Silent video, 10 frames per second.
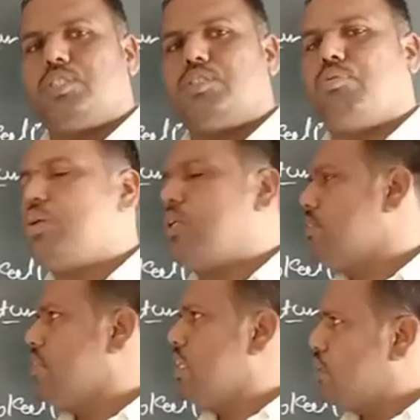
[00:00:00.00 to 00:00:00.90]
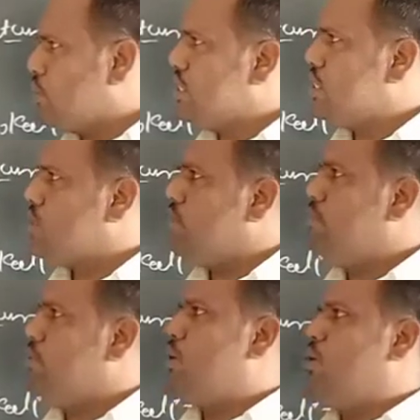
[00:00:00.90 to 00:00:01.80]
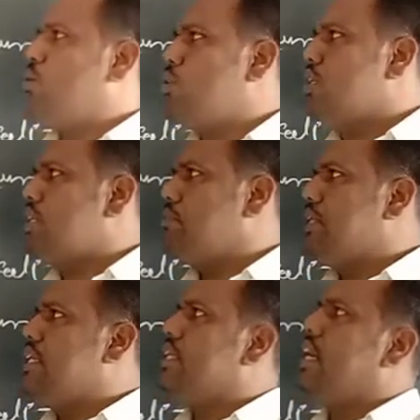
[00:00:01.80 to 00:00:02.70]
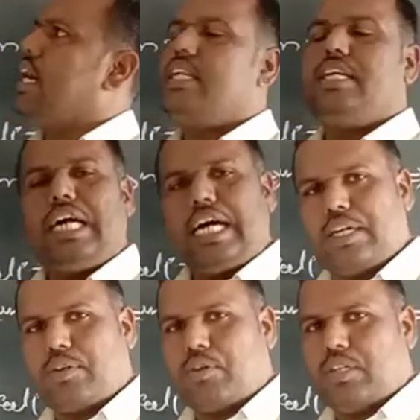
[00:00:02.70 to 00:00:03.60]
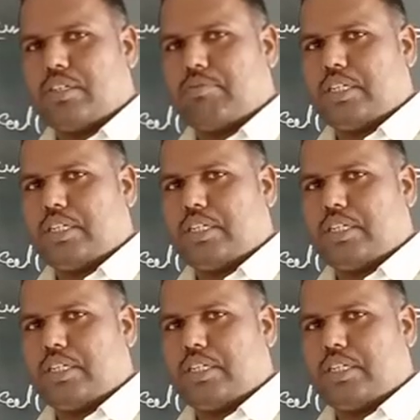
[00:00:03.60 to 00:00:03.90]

of low quantum yield and high quantum yield.